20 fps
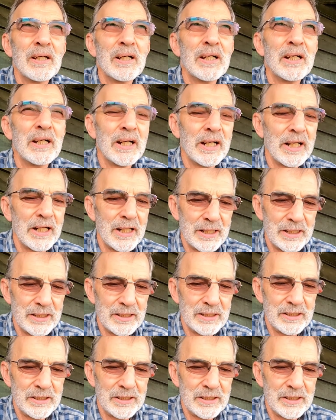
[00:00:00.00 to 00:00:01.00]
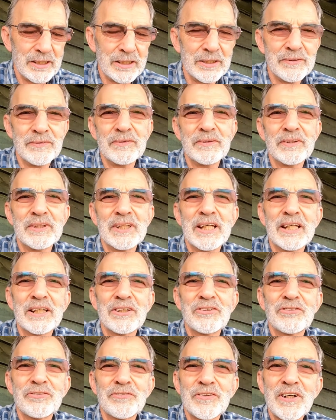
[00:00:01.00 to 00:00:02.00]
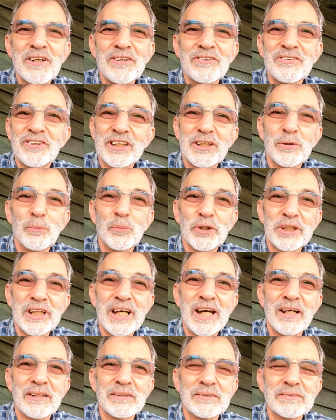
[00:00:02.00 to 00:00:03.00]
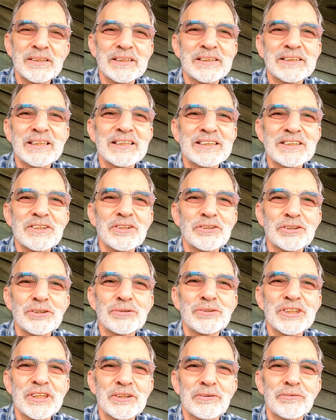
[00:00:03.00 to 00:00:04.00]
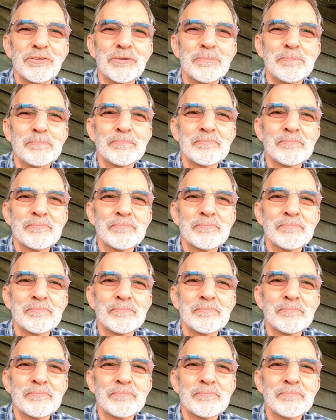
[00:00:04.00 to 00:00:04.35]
in that as far as I can work out it does not do tilt.